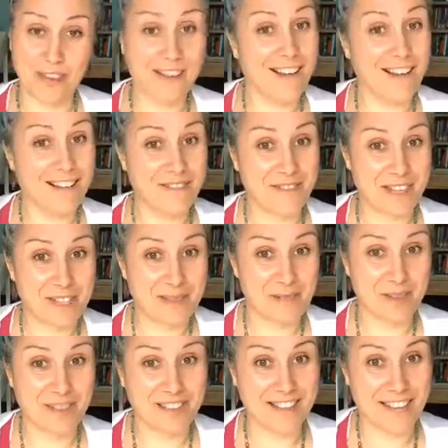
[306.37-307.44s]
on a
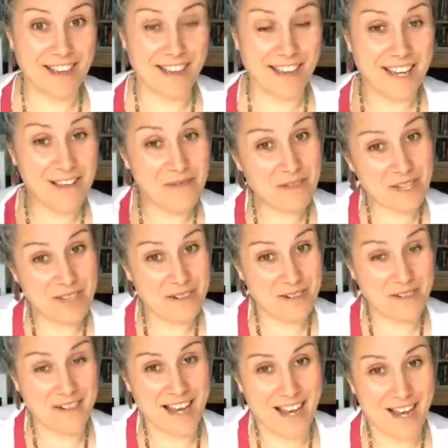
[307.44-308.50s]
Facebook Live where you
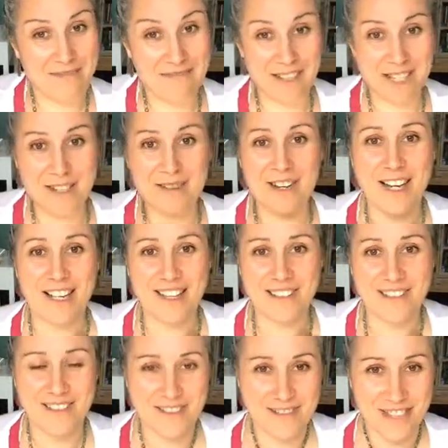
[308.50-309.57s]
don't have me to walk you
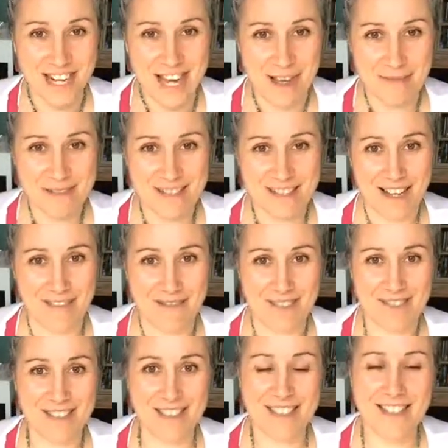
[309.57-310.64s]
through what happens
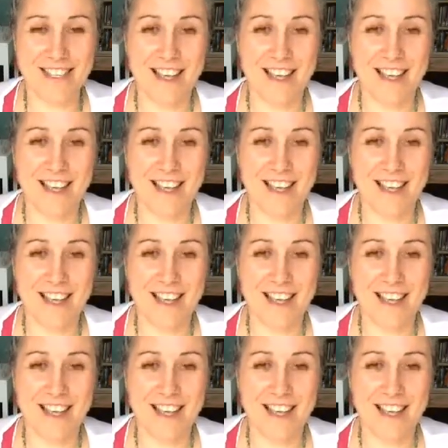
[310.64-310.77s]
afterwards.